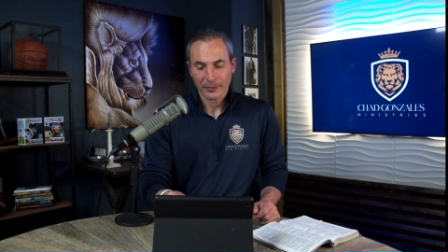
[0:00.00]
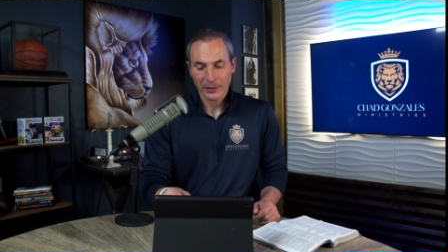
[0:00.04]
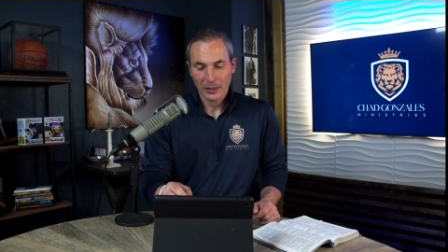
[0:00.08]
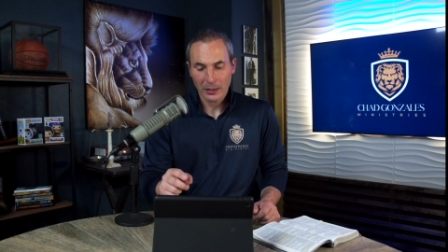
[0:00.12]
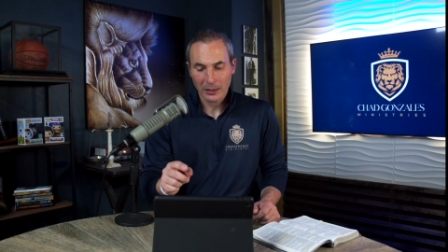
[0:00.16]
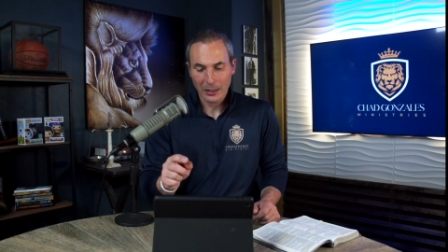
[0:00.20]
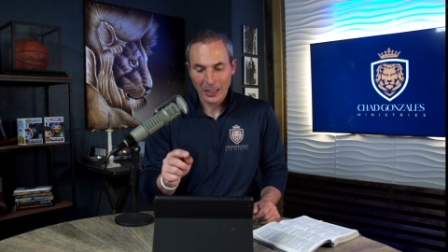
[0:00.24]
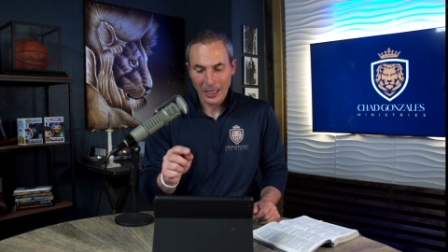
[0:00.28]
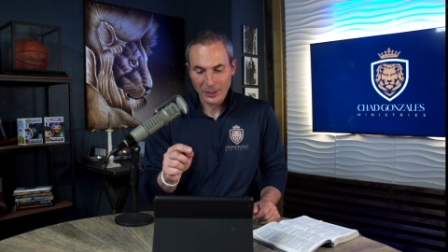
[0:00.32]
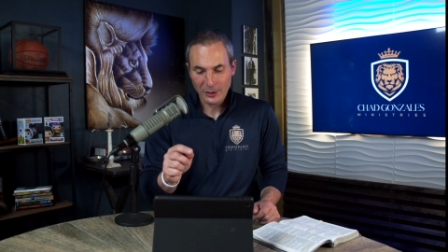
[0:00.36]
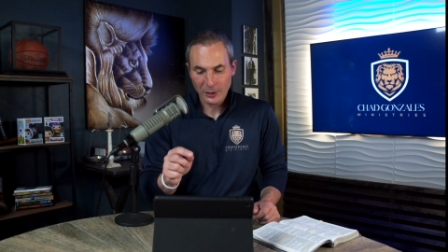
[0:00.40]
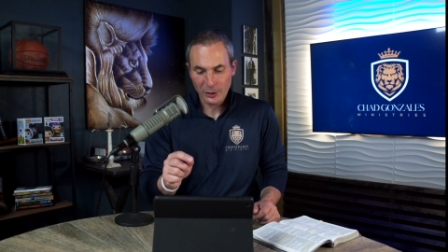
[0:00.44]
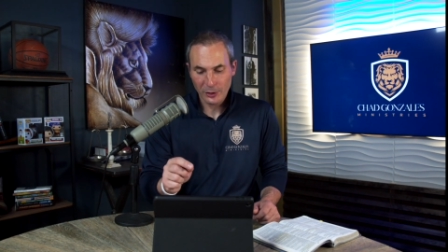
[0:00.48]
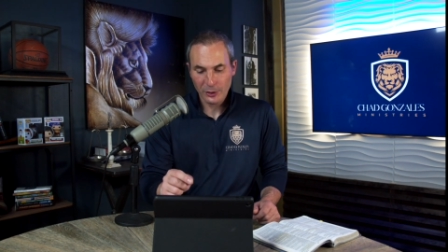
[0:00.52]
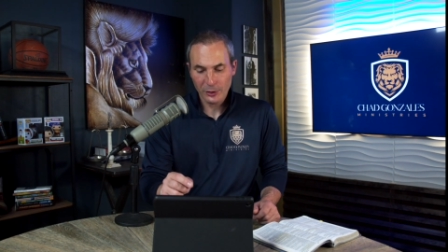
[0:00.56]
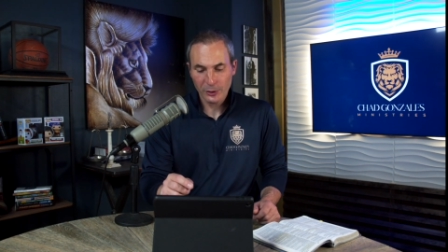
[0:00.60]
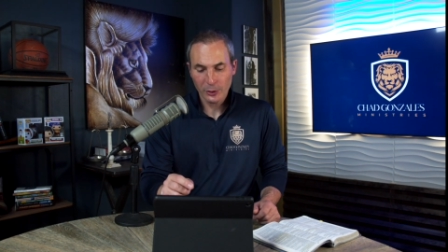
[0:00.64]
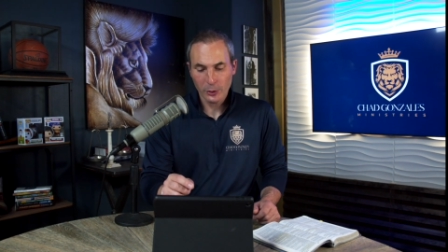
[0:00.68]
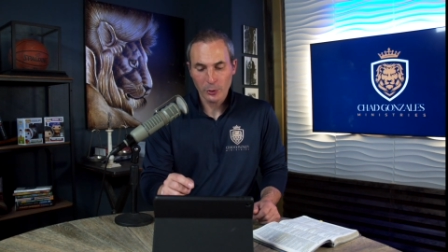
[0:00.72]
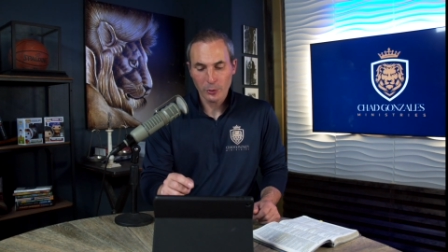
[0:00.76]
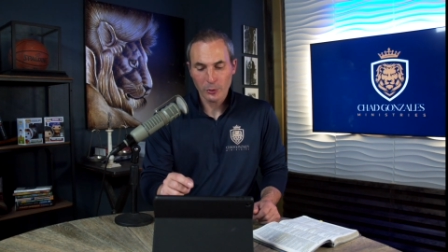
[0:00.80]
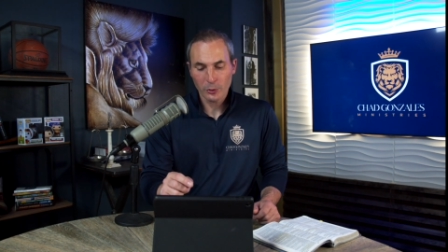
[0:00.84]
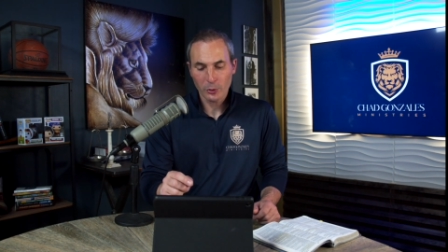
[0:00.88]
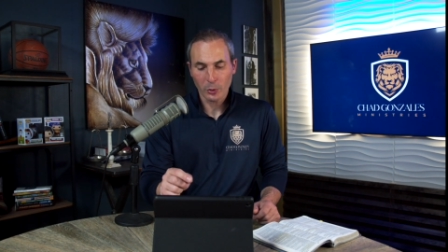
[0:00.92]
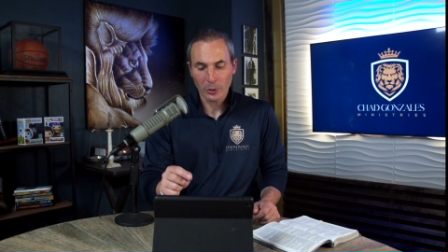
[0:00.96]
Colossians
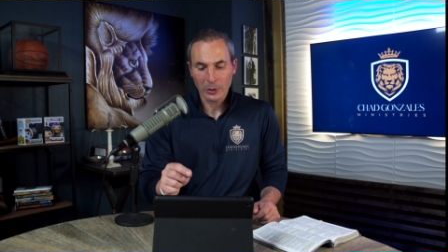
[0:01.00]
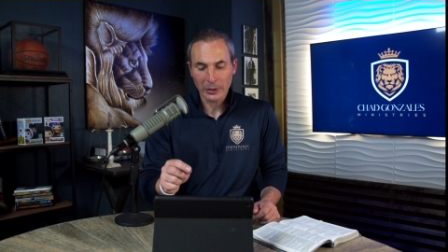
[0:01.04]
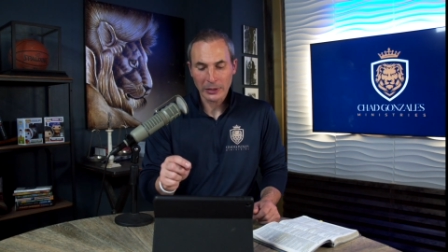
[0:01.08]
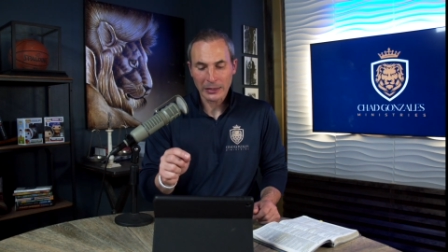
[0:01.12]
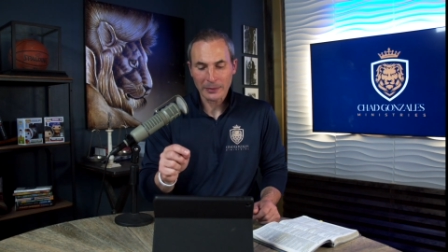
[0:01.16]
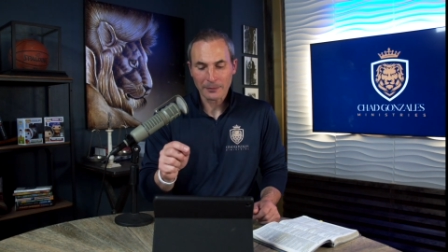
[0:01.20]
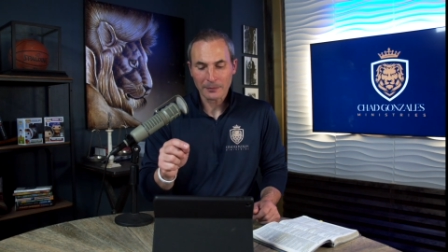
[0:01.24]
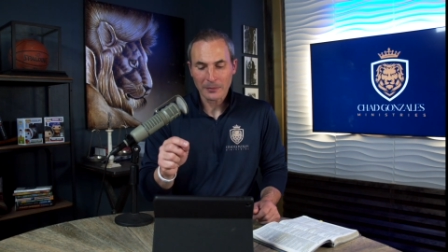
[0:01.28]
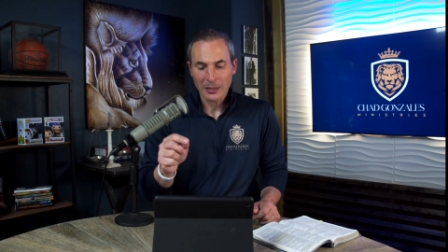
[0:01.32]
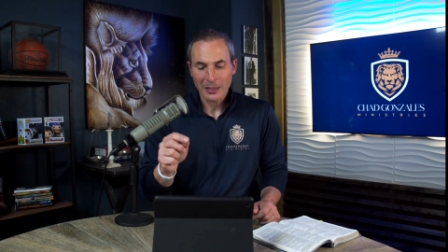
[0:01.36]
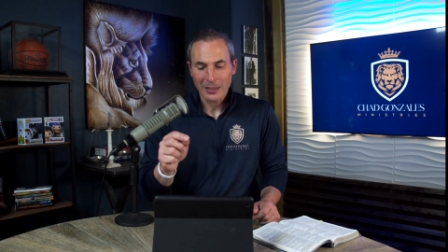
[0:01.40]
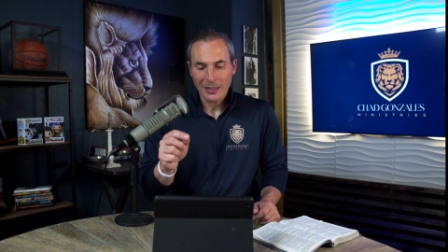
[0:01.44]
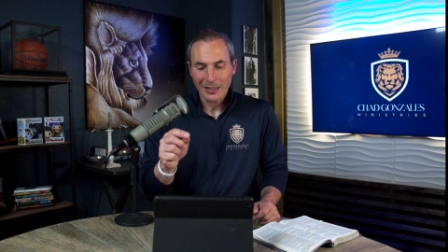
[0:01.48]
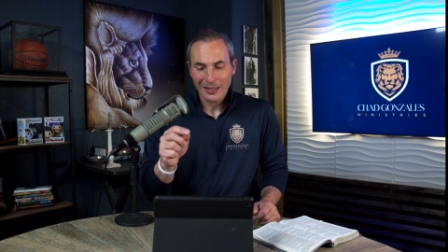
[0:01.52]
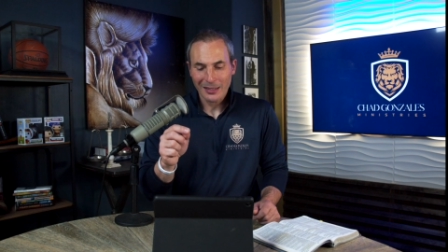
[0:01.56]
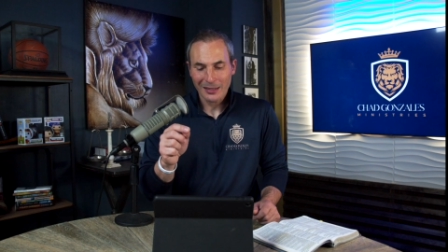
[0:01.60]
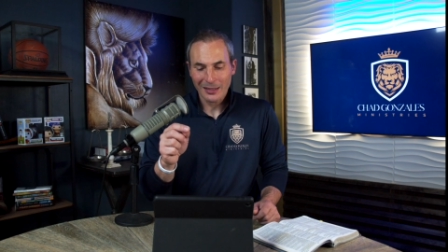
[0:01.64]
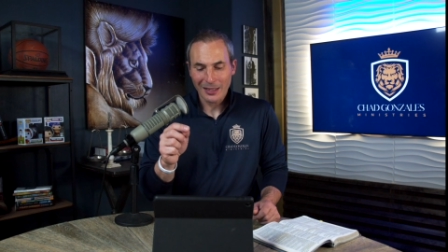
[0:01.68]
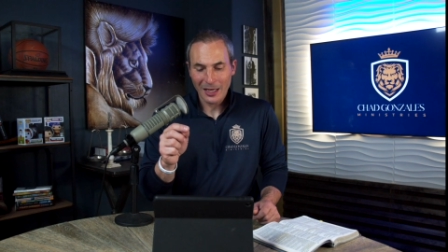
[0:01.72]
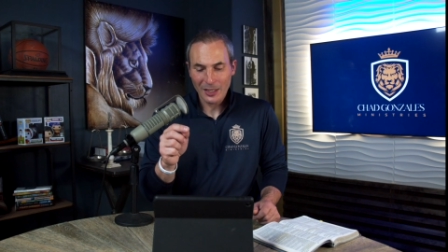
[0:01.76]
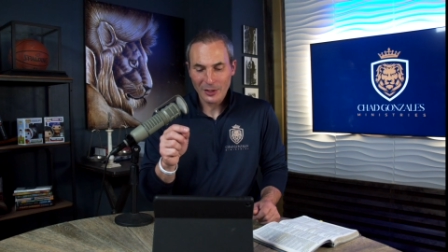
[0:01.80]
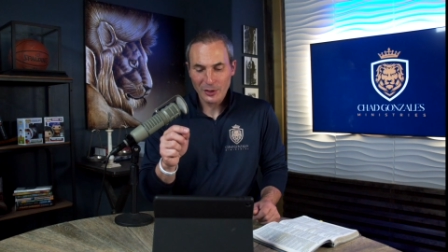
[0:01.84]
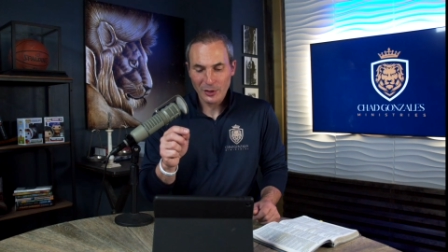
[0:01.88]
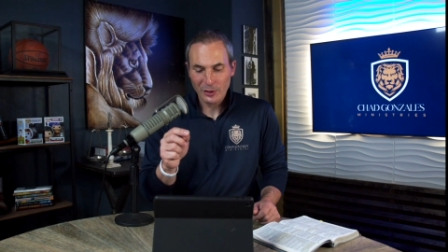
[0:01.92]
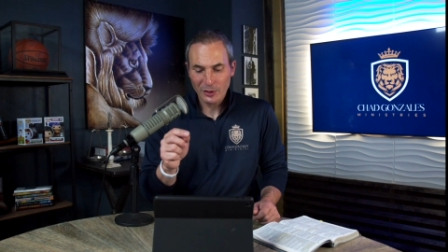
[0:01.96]
two twenty,
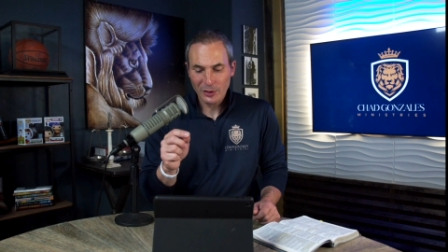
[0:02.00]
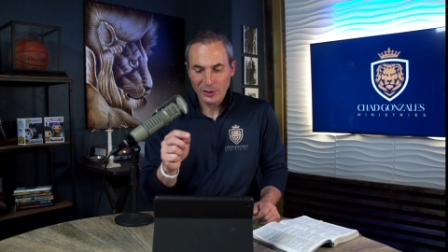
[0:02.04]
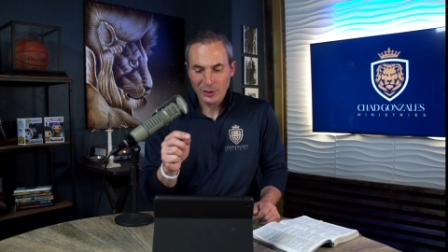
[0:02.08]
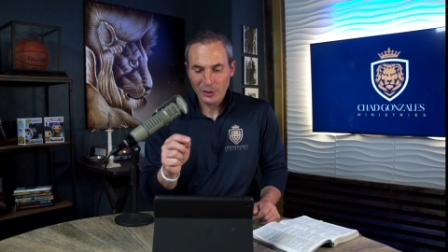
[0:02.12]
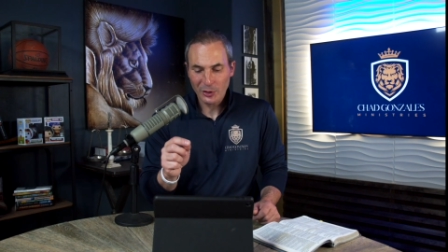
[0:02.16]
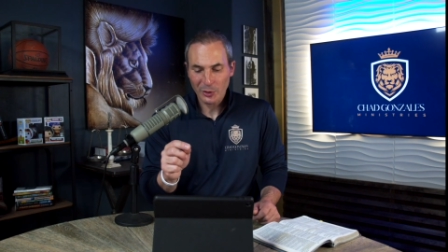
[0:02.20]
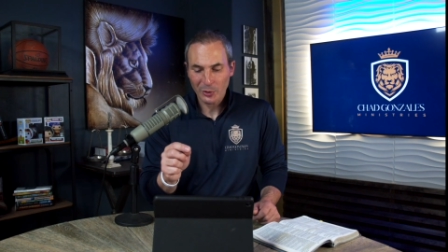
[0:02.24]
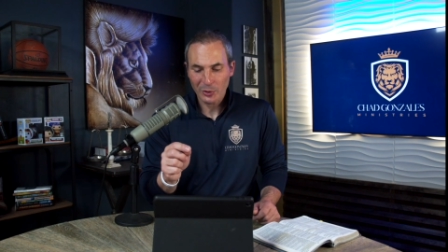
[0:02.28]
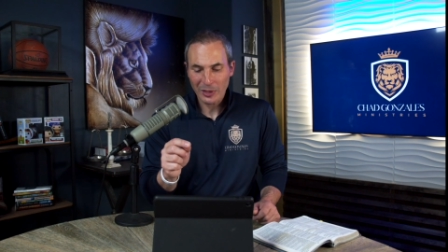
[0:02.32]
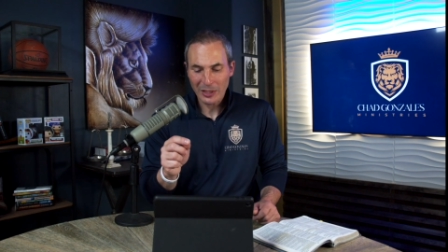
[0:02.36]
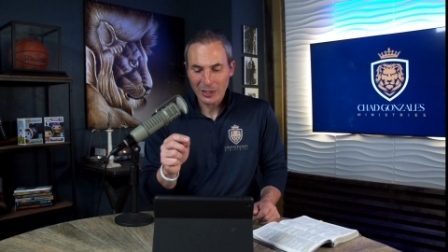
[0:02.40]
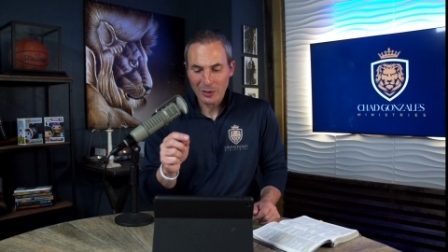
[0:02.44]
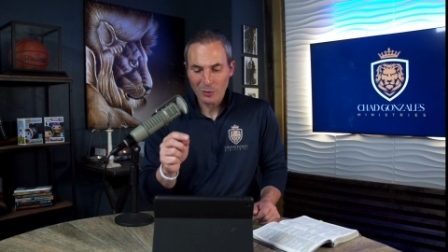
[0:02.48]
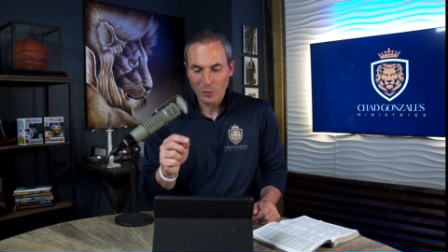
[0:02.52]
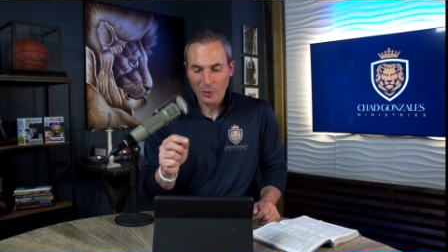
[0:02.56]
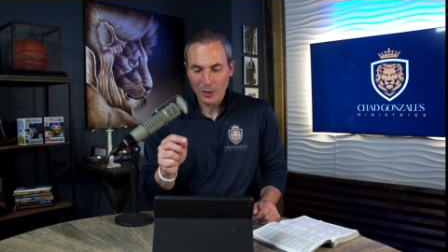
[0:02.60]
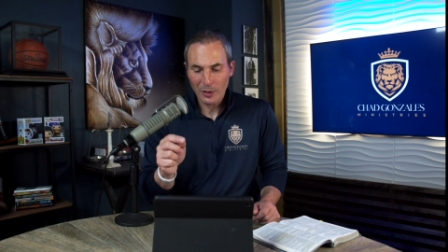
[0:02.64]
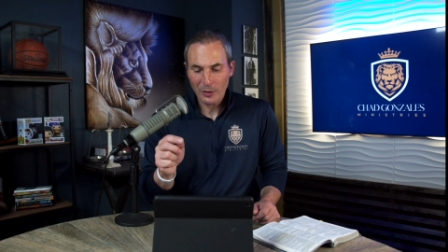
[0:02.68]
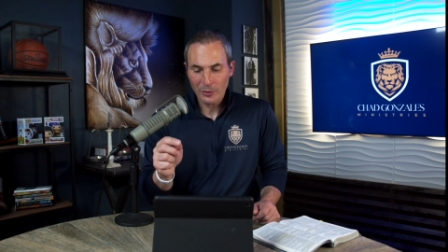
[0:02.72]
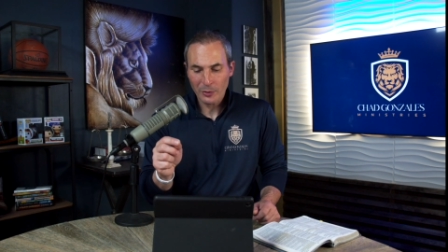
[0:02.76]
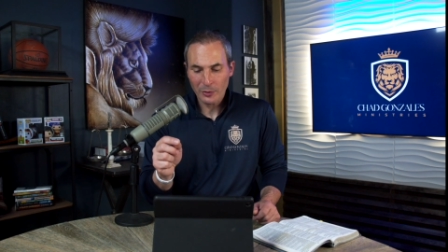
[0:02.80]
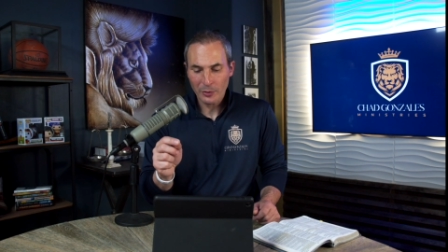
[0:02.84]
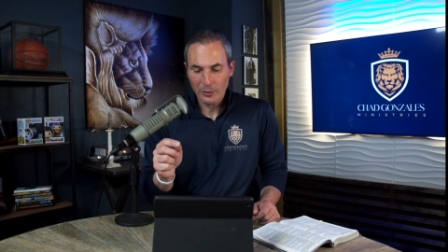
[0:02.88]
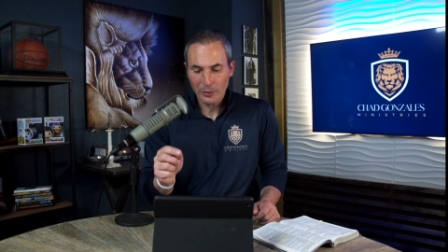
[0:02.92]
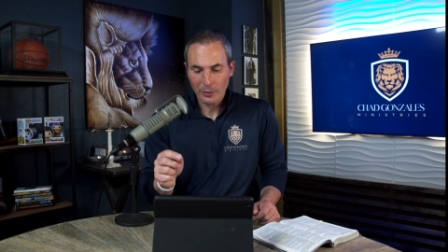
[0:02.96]
Colossians three
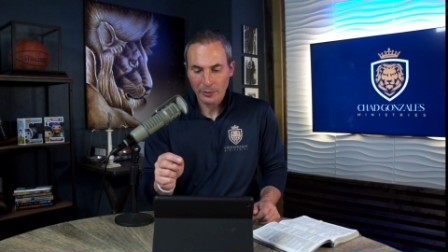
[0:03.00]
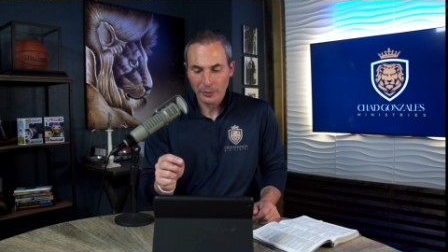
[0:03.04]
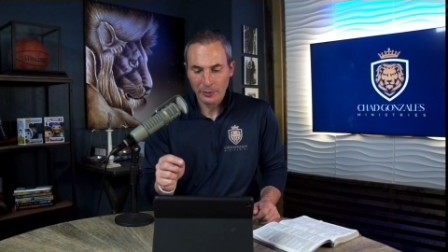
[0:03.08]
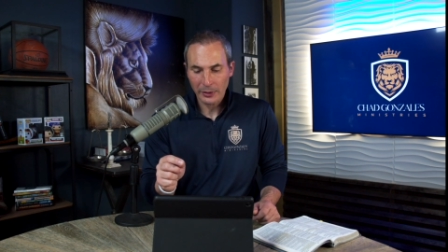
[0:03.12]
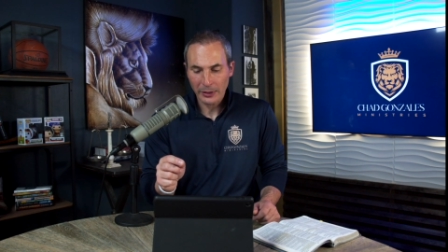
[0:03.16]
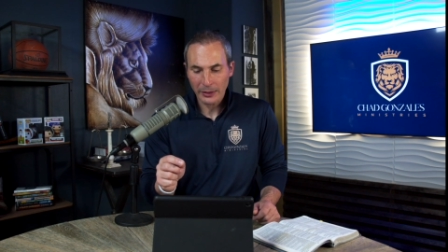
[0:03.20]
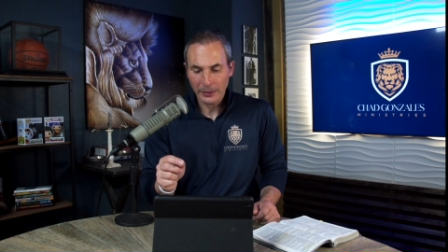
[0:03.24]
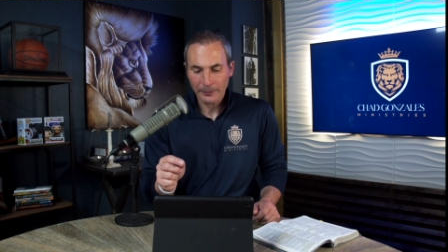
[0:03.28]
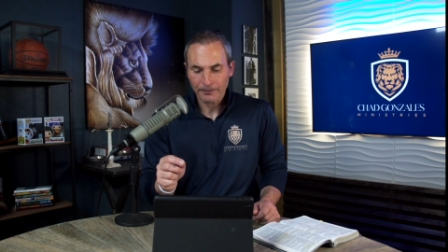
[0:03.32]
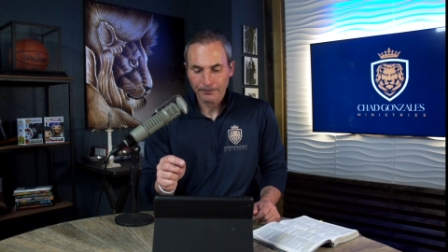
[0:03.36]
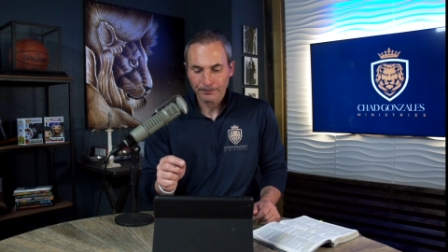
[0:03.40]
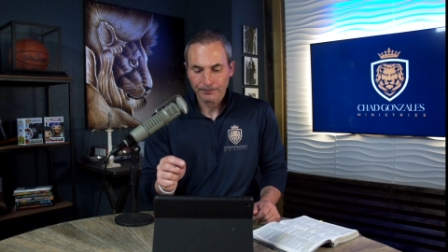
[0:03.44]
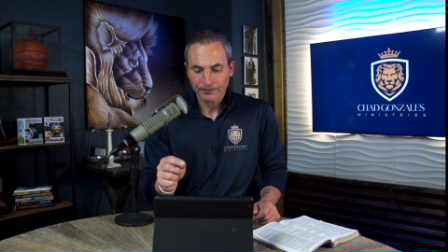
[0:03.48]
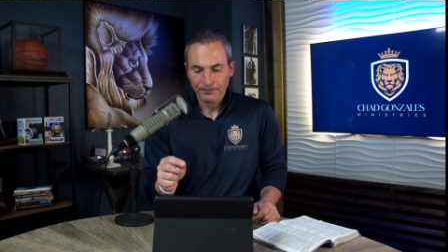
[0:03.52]
one through three.